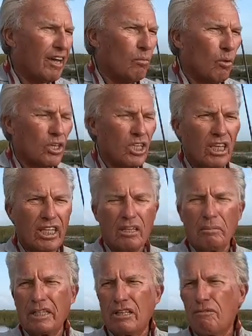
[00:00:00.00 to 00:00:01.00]
It works a
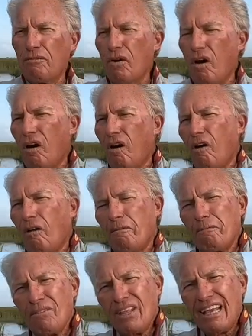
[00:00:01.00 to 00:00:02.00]
little bit in the
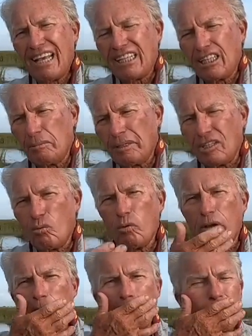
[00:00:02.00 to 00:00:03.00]
fall, a little bit in the
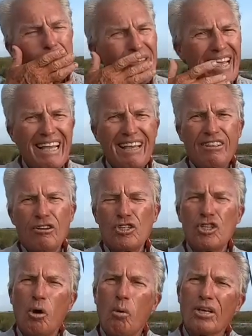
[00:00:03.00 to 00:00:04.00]
winter. There's
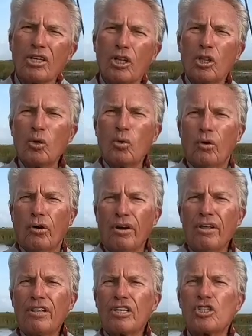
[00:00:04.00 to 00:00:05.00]
no other
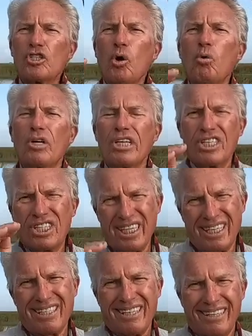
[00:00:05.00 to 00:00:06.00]
lure that's so
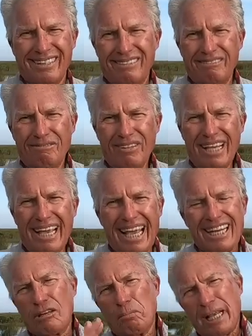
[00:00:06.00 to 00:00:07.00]
consistent
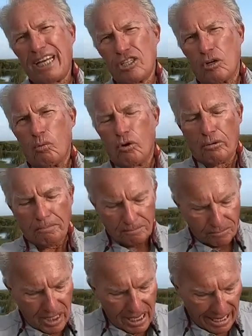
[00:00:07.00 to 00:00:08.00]
as a plastic worm.
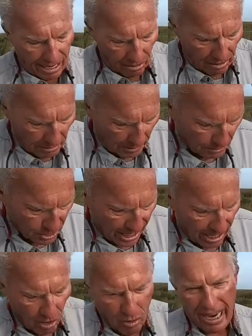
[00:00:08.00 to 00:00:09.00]
Now, people
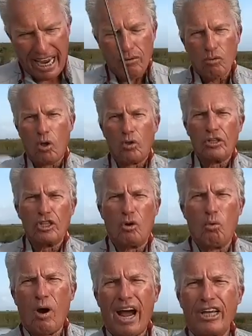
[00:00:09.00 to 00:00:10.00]
say, okay, Roland, you
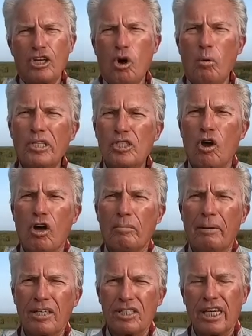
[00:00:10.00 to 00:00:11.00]
know, why are you always talking
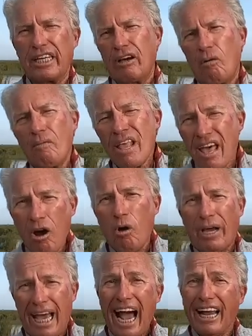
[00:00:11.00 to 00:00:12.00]
about a Senko?
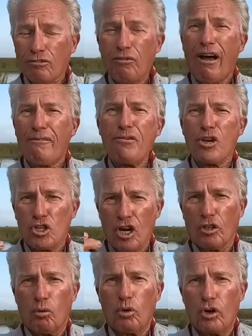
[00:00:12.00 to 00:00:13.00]
Okay, I, I fish
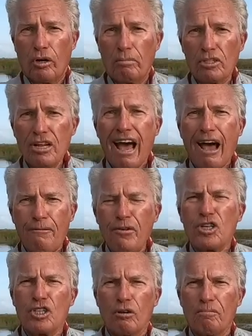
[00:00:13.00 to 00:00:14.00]
other worms. I
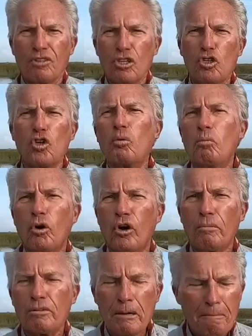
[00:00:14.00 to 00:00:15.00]
fish the, the zoom
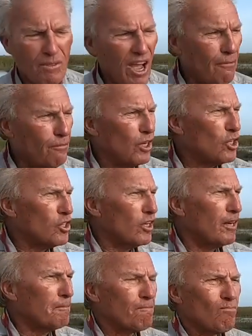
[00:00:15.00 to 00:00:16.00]
worms. I fish
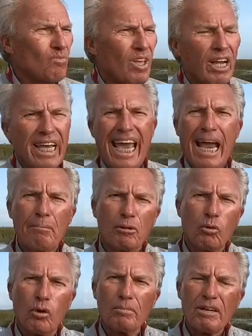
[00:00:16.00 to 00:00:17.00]
uh,
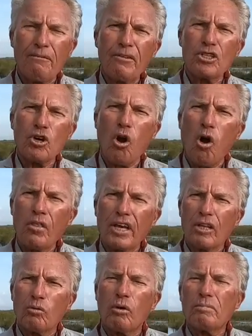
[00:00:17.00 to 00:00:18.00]
gambler worms. I fish all the
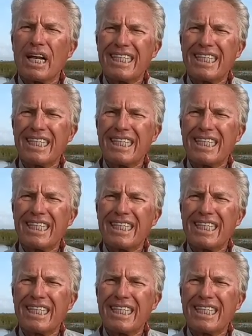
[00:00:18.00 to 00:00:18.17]
other worms.